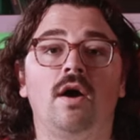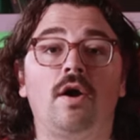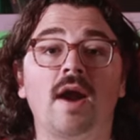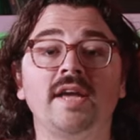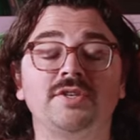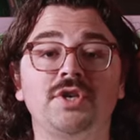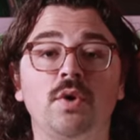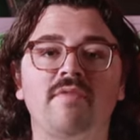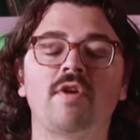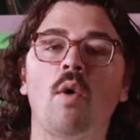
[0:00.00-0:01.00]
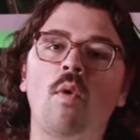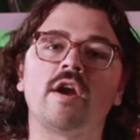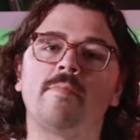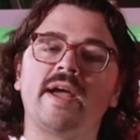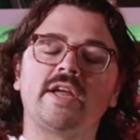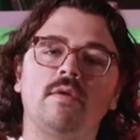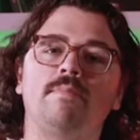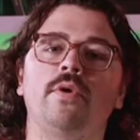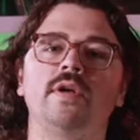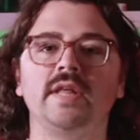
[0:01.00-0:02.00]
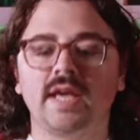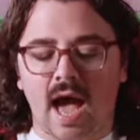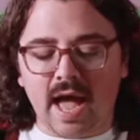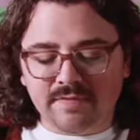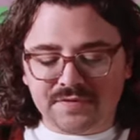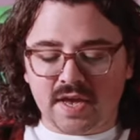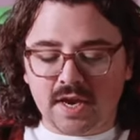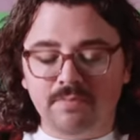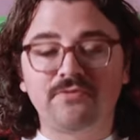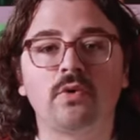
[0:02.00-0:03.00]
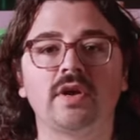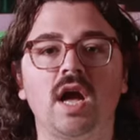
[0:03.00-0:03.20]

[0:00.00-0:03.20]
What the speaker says: All right, so I've got water back here boiling. I've set up 4